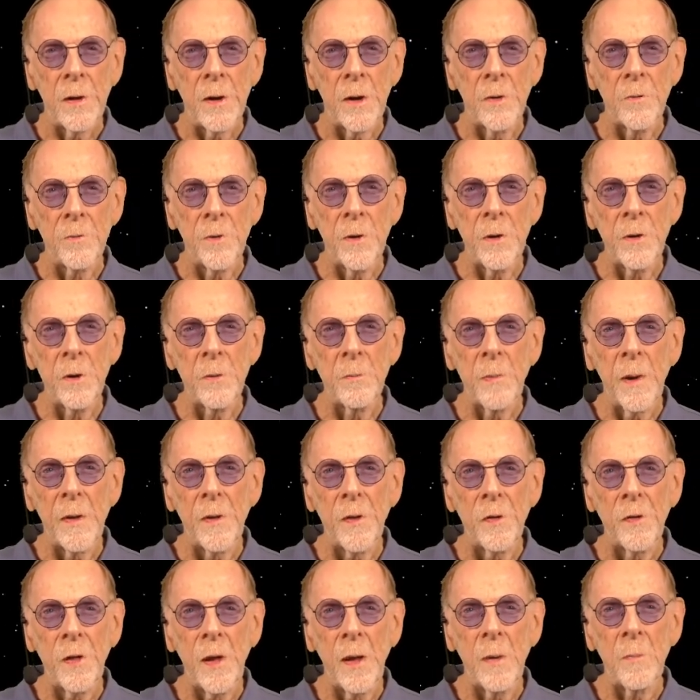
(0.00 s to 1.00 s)
Confronted
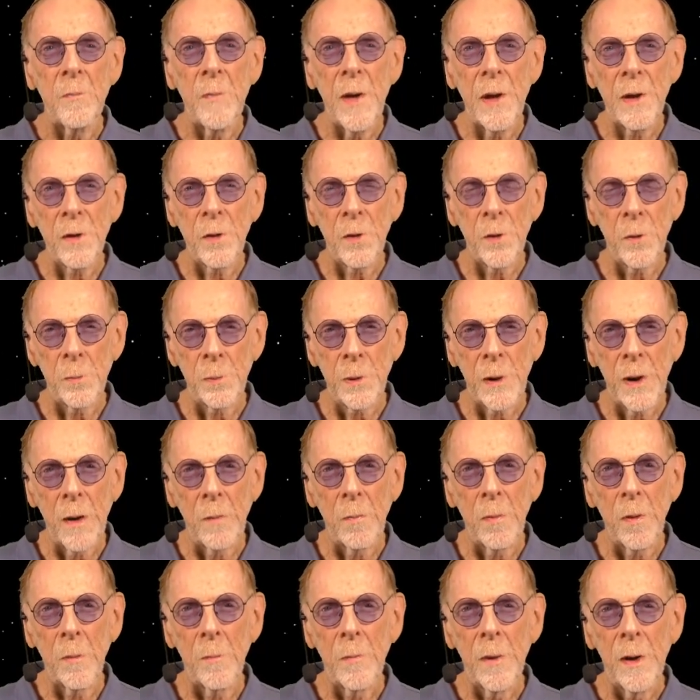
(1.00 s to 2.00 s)
by the same medical
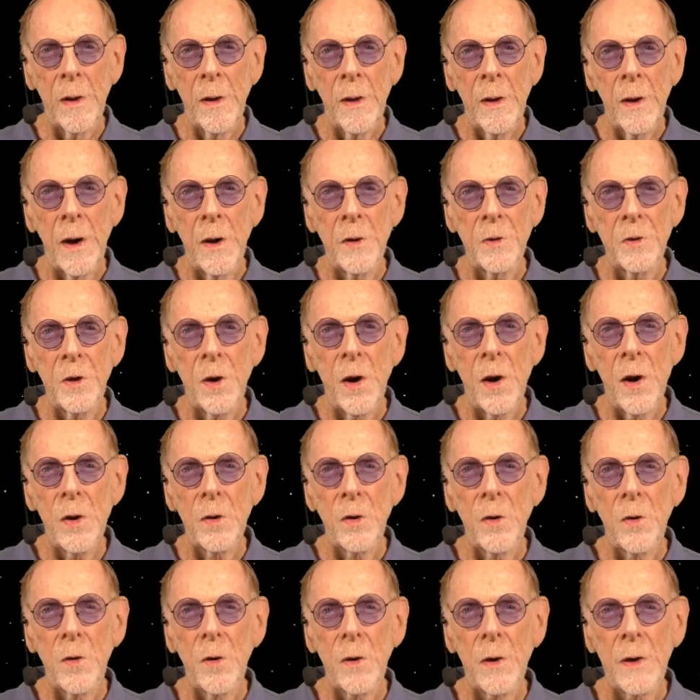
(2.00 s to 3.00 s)
problem, a
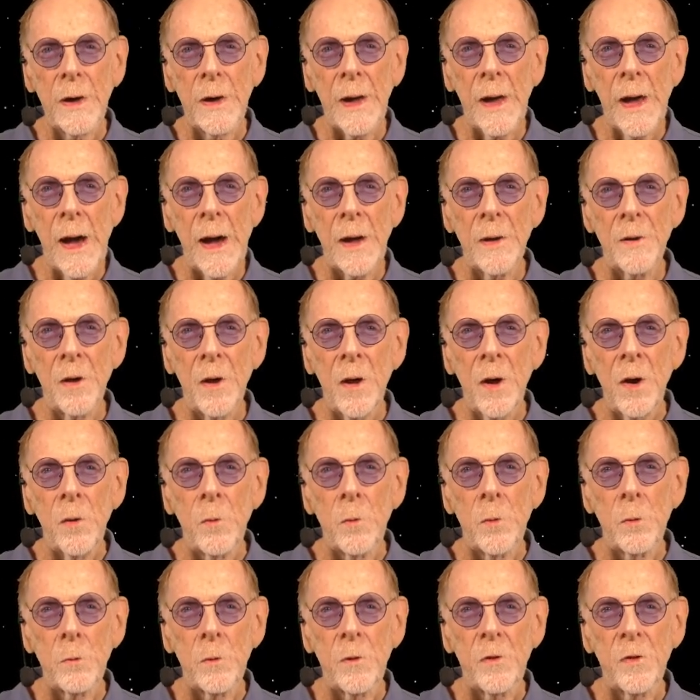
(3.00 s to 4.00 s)
dog or a cat
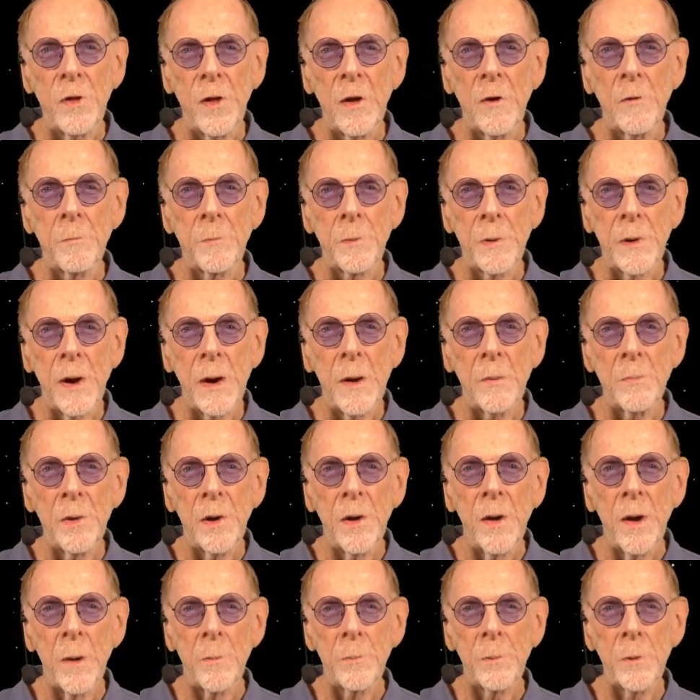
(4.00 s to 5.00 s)
would receive
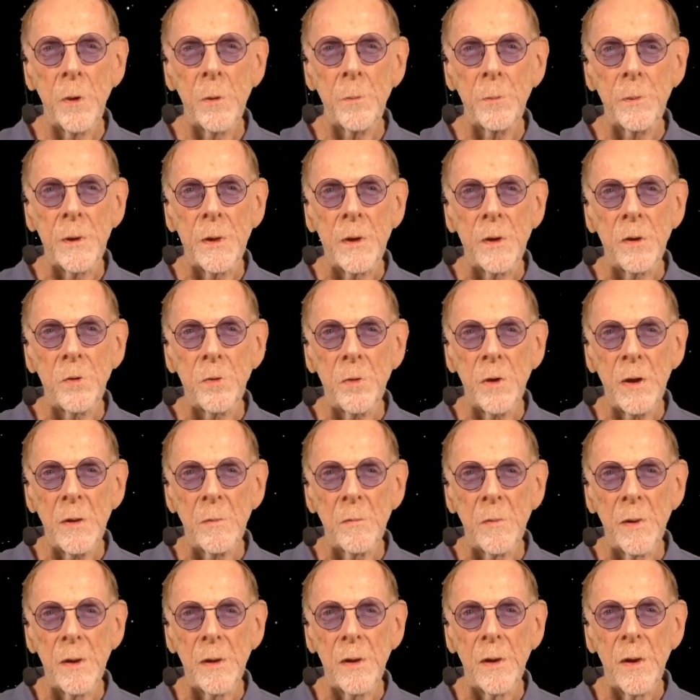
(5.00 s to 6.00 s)
prompt, appropriate
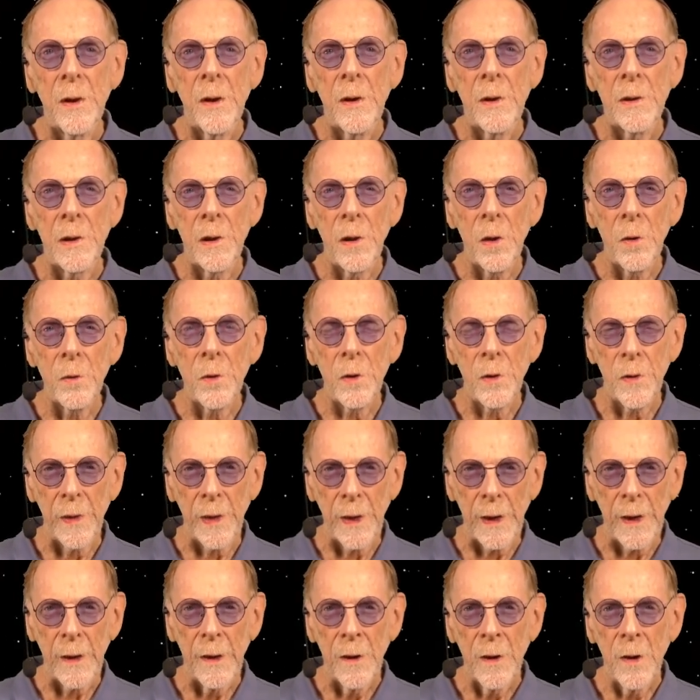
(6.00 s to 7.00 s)
treatment,
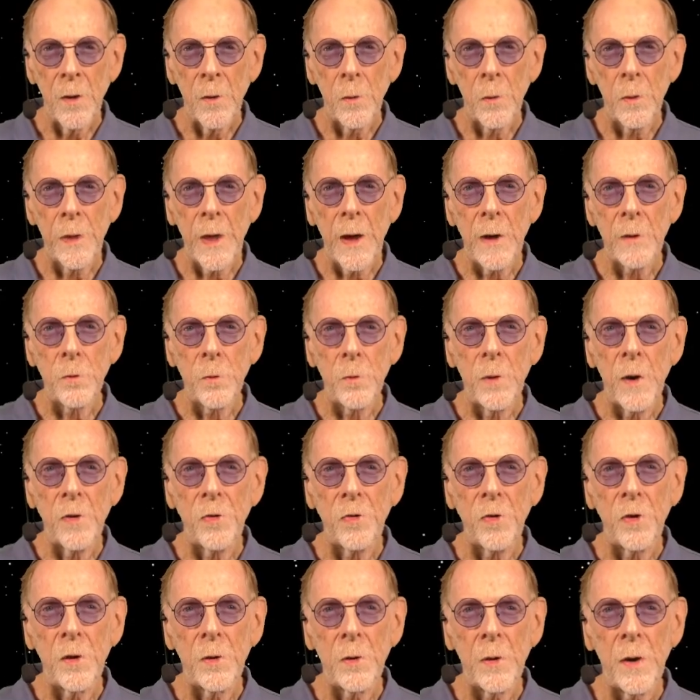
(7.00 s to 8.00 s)
locally, without
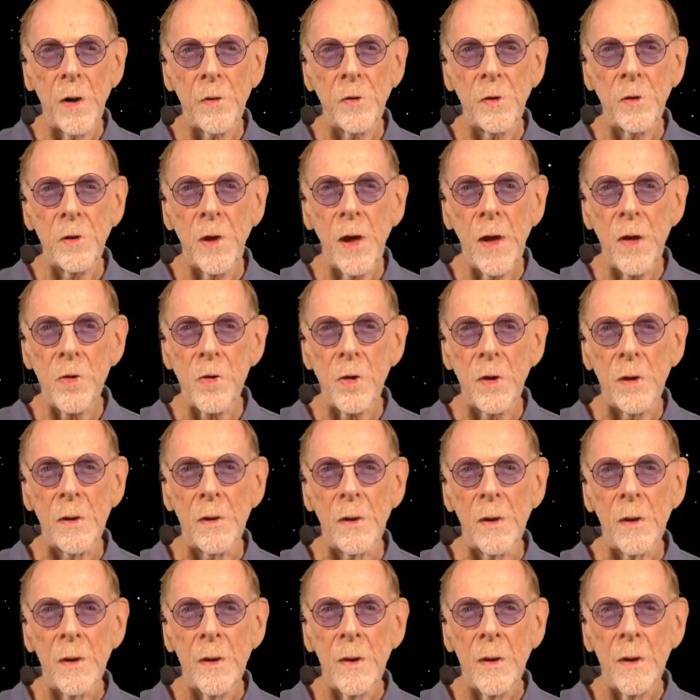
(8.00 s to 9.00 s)
question or hesitation,
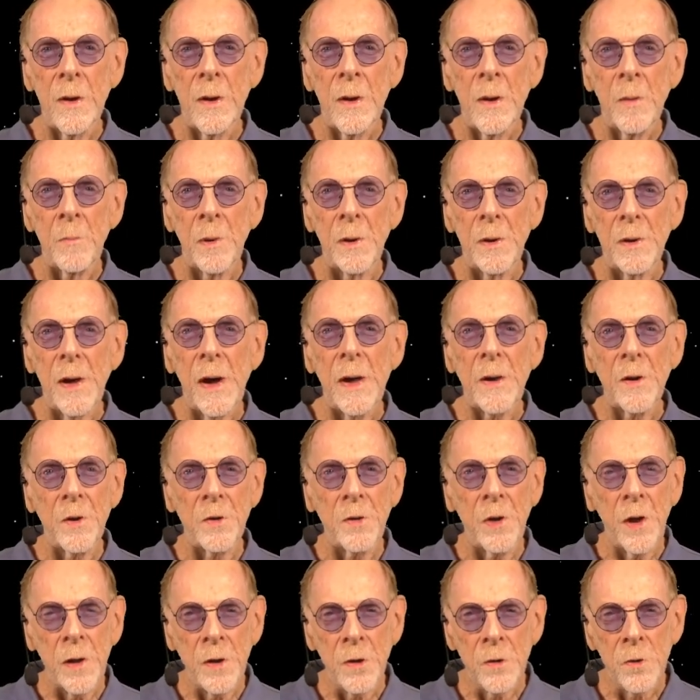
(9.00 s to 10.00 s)
but not
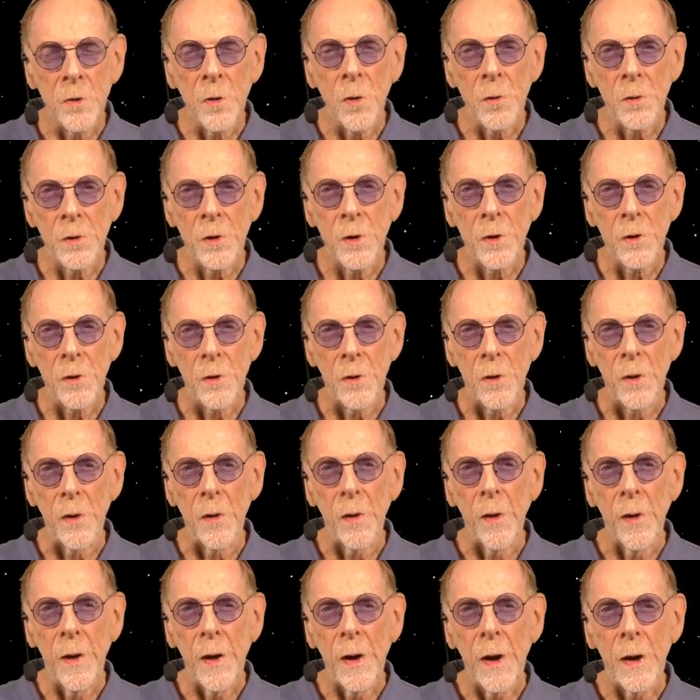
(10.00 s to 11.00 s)
a 10-year-old
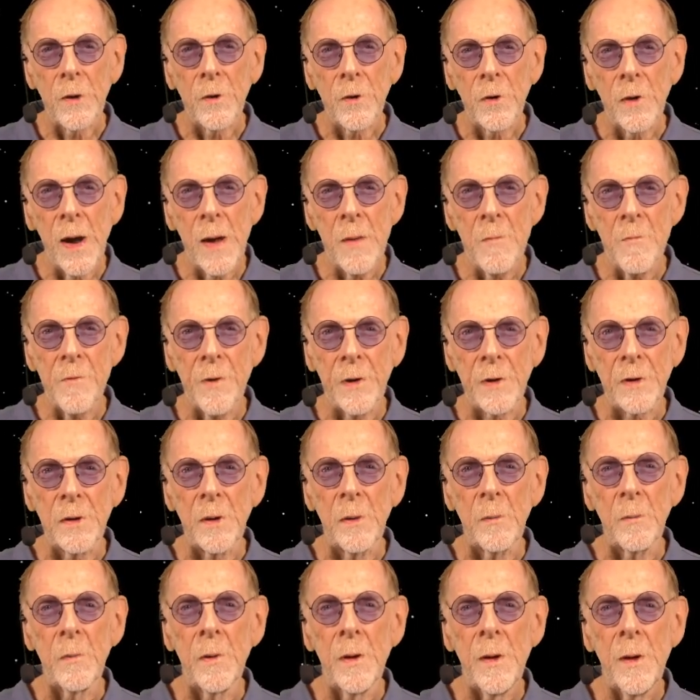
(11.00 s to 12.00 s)
girl, a crime
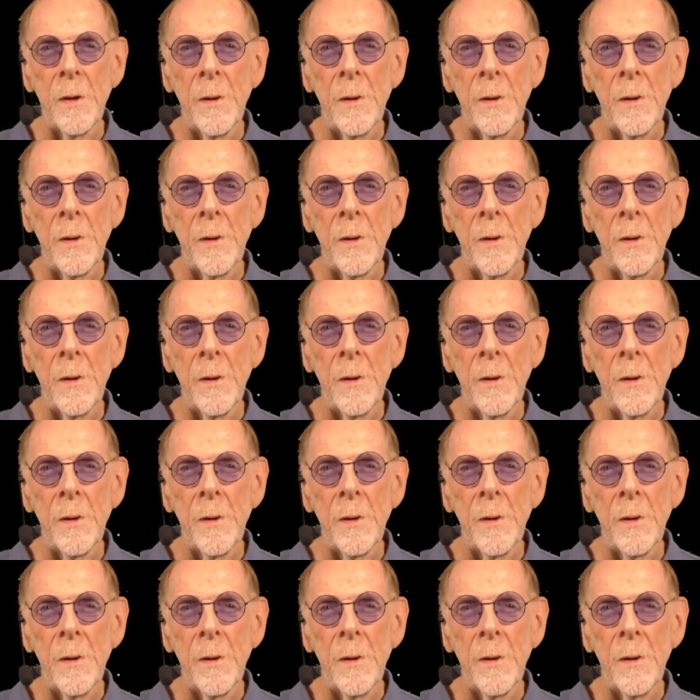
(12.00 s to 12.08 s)
victim.